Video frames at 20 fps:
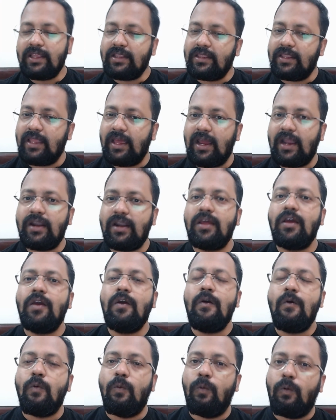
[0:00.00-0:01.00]
that
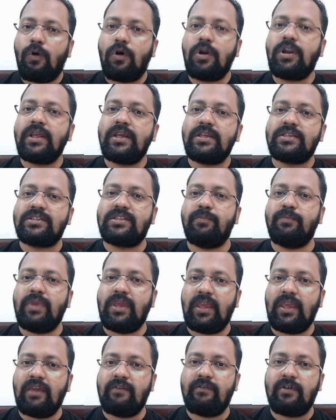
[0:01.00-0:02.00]
what is the
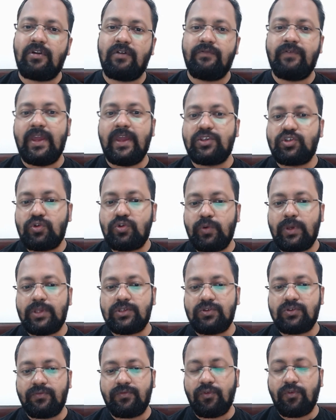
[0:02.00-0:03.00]
behavior of
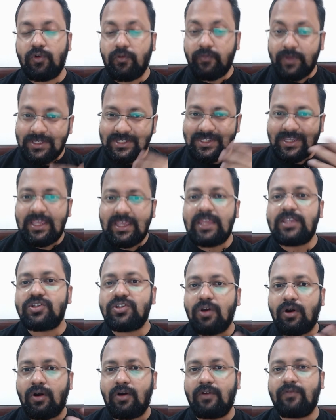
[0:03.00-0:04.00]
H2SO4 with each
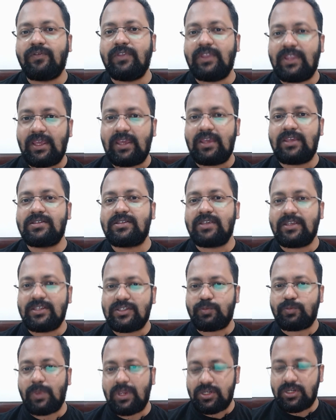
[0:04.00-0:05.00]
of these
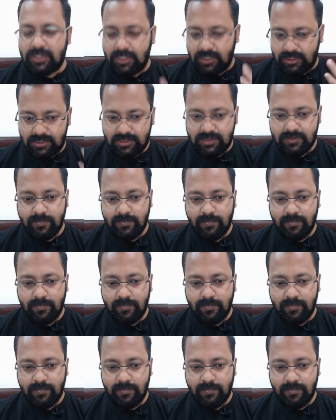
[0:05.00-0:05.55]
species.